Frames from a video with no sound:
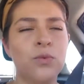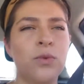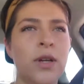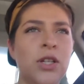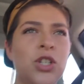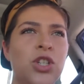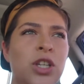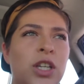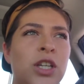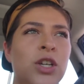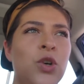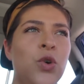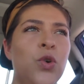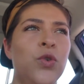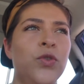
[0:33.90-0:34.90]
Rushing
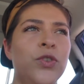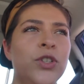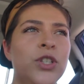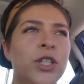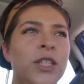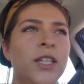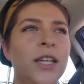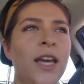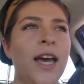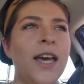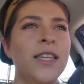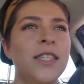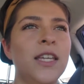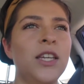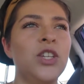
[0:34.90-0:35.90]
over to the
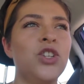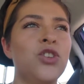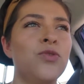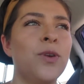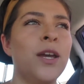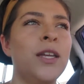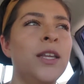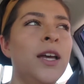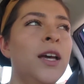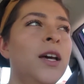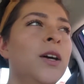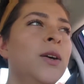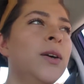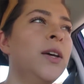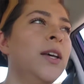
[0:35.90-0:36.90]
gas station right
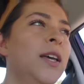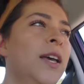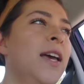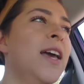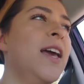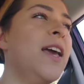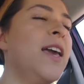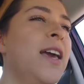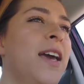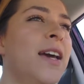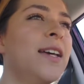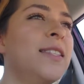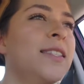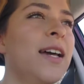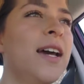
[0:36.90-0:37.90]
now,
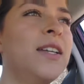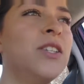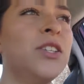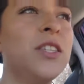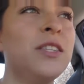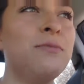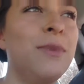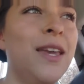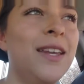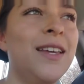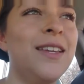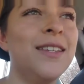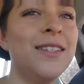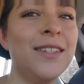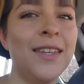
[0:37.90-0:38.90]
and I just made
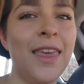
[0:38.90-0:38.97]
it.